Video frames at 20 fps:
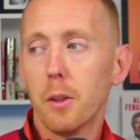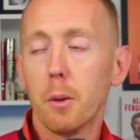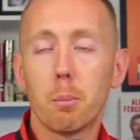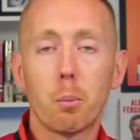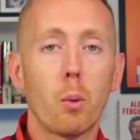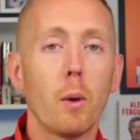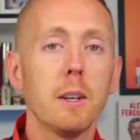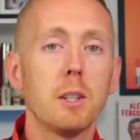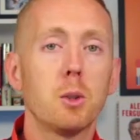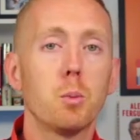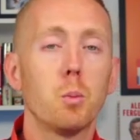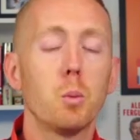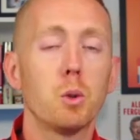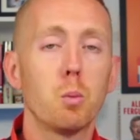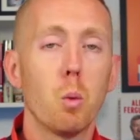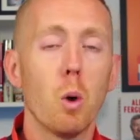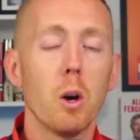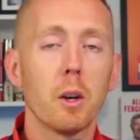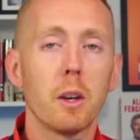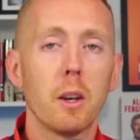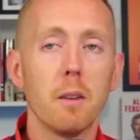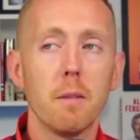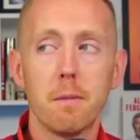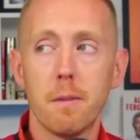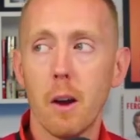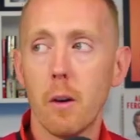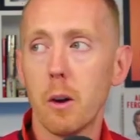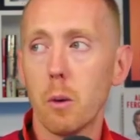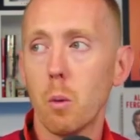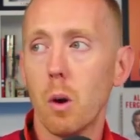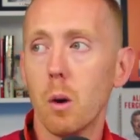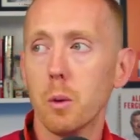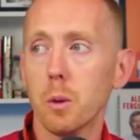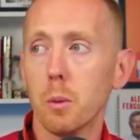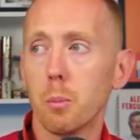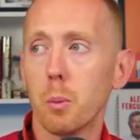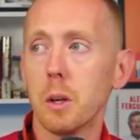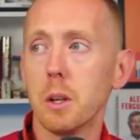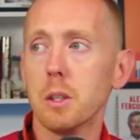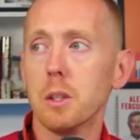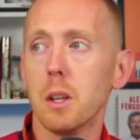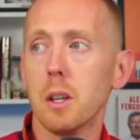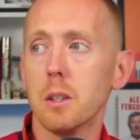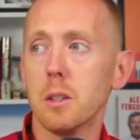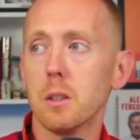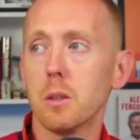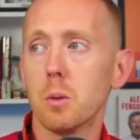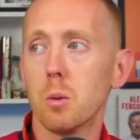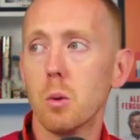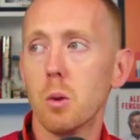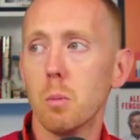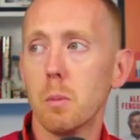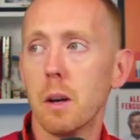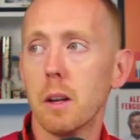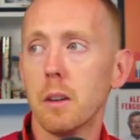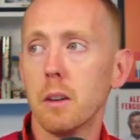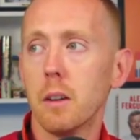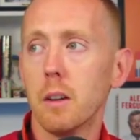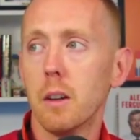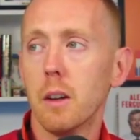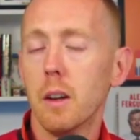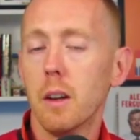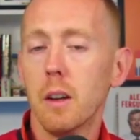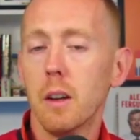The press was working very well in the pre-season tour, man.